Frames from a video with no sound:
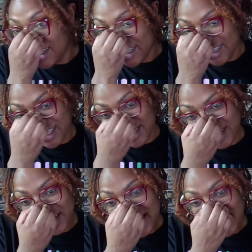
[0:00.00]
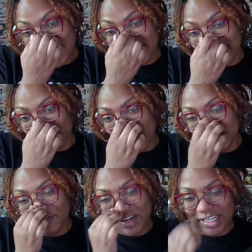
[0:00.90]
Look at, yo, she
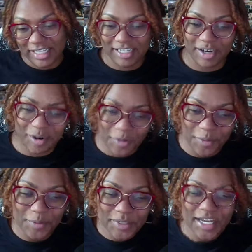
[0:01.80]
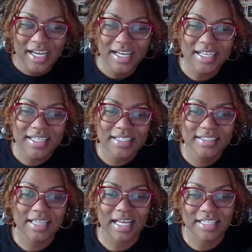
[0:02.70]
went fucking cold.
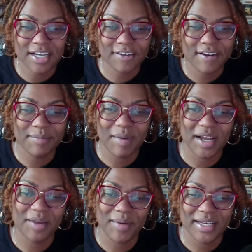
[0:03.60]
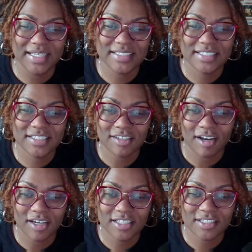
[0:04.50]
That's how great Makima is. Just
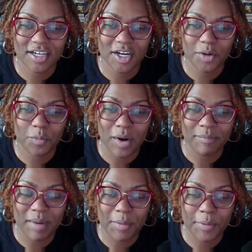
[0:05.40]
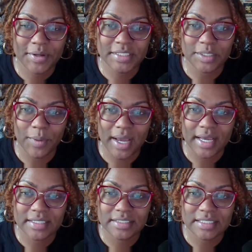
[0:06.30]
talking to her wiped my worries
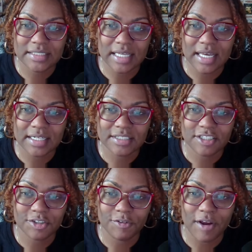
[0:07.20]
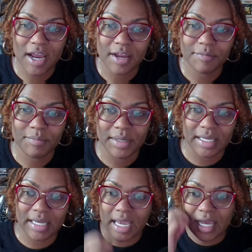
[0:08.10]
away. She said she'll grant
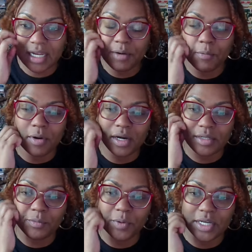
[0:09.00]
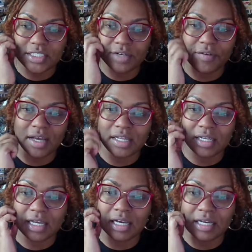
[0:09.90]
me any one wish if I
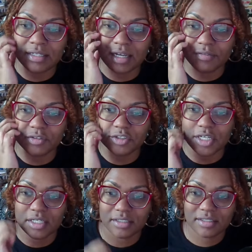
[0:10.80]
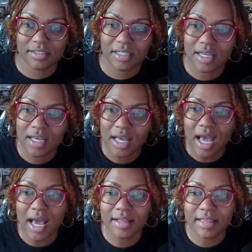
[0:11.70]
collect gun double chunks.
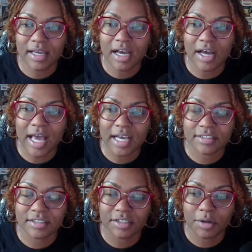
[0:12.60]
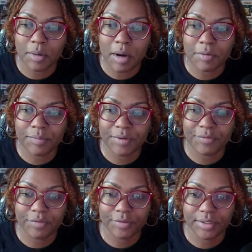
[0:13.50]
I think I'll ask her to go out with me
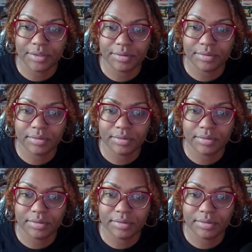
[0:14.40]
for real.